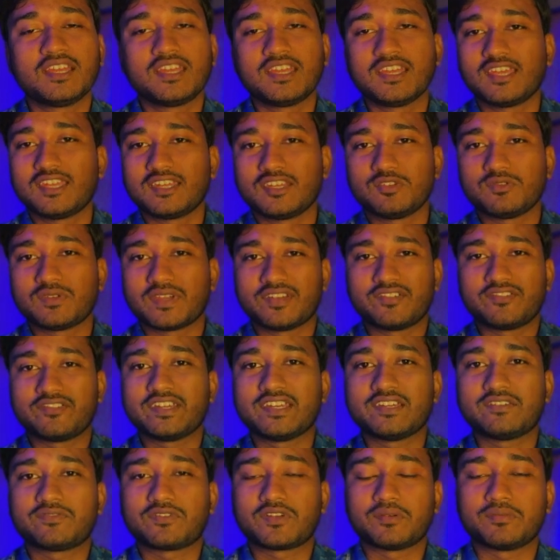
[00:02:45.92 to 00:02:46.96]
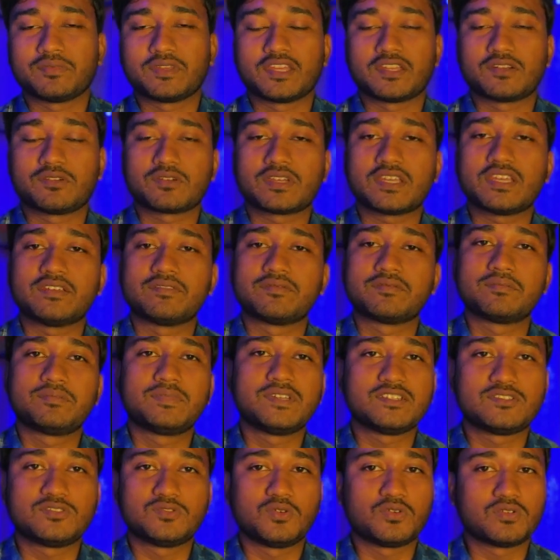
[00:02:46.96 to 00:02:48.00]
and you can read from here. Okay,
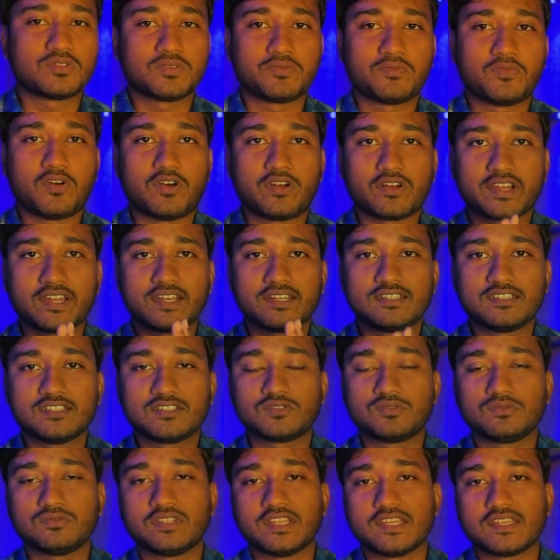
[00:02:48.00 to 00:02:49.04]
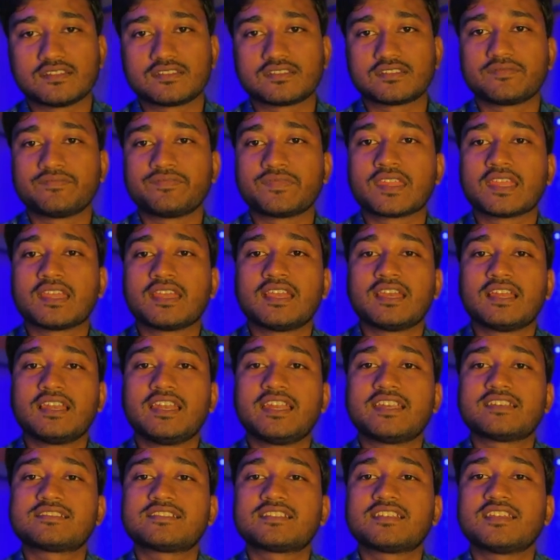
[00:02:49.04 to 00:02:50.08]
please don't forget these 2 things.
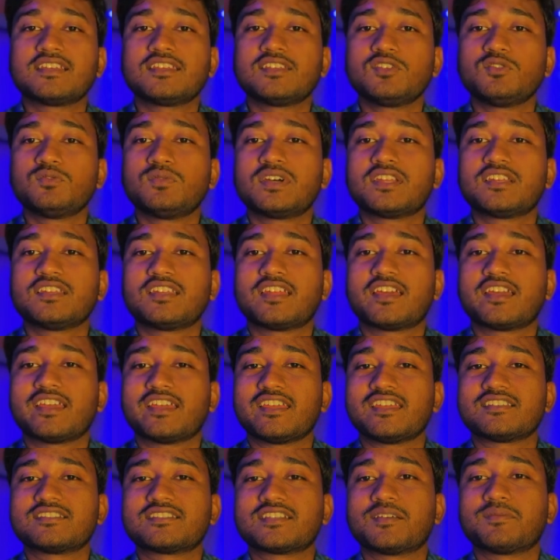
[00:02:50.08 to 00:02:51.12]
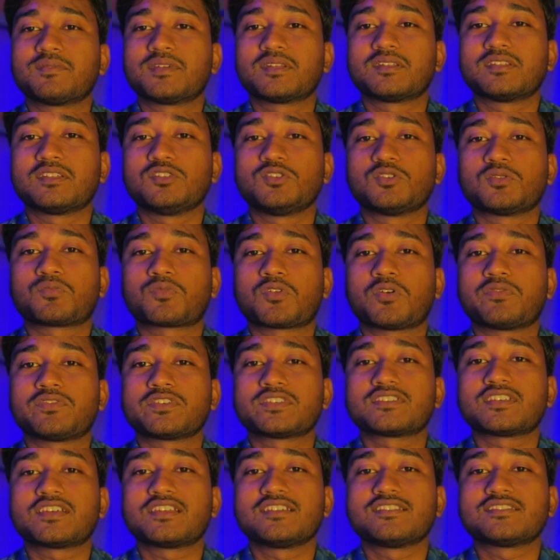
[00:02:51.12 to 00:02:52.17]
Let's say you are in an exam and your
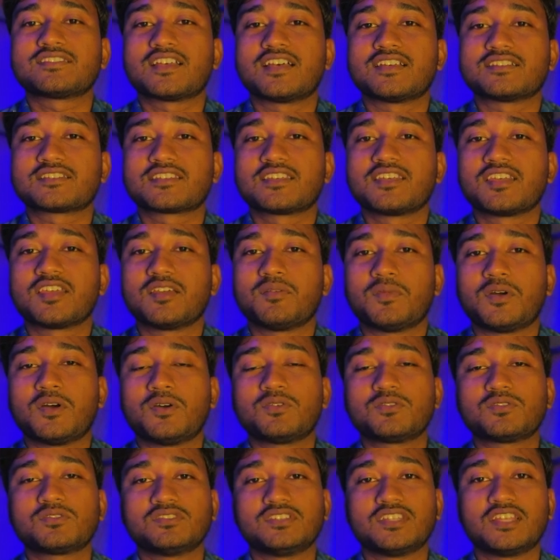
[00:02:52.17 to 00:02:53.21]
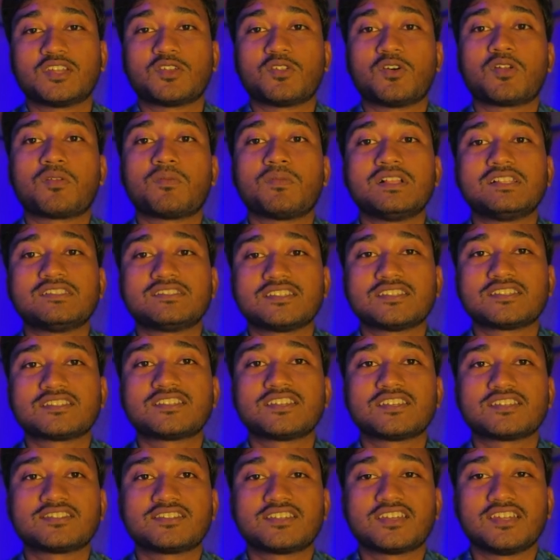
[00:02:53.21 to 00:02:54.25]
professor is asking about the normal chest
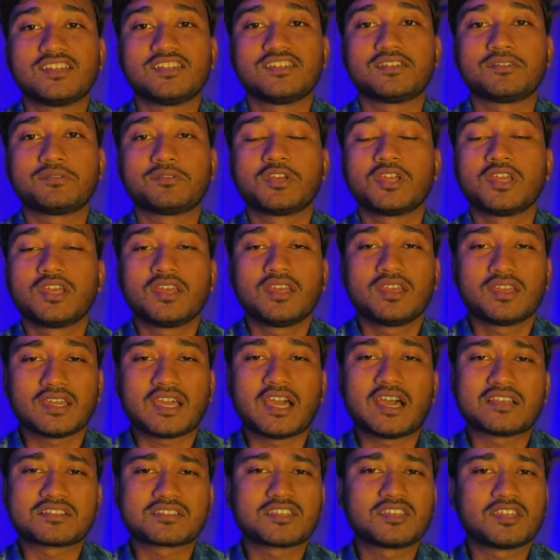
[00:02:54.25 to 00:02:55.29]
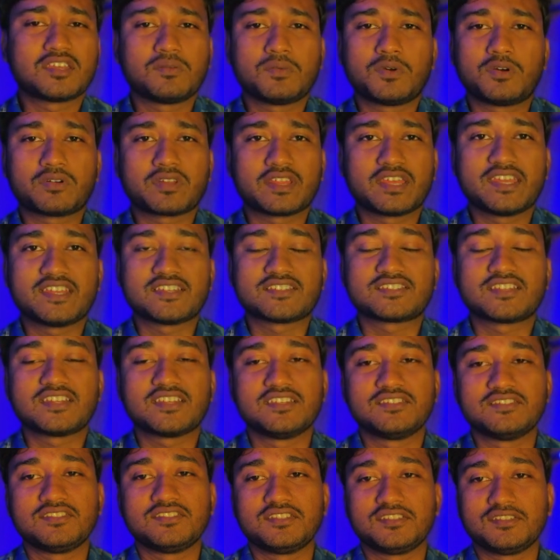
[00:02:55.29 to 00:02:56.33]
X-ray asking about a
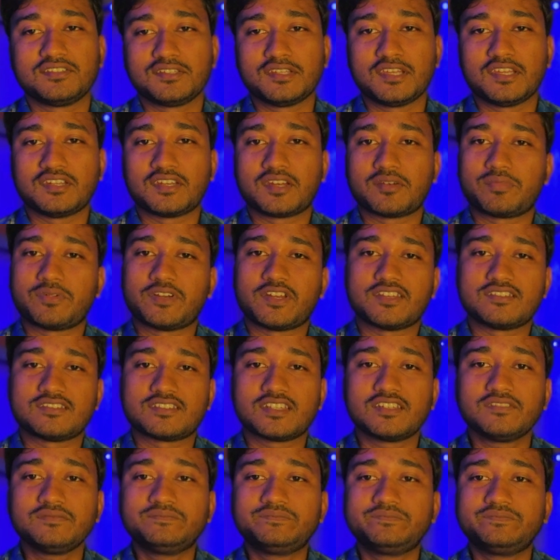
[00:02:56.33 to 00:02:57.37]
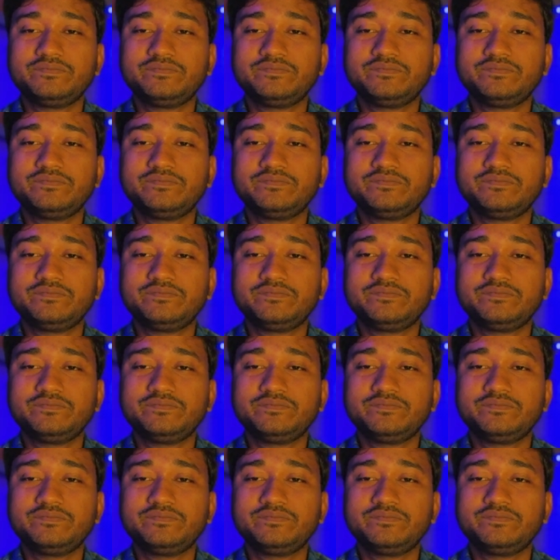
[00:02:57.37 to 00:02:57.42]
X-ray interpretation.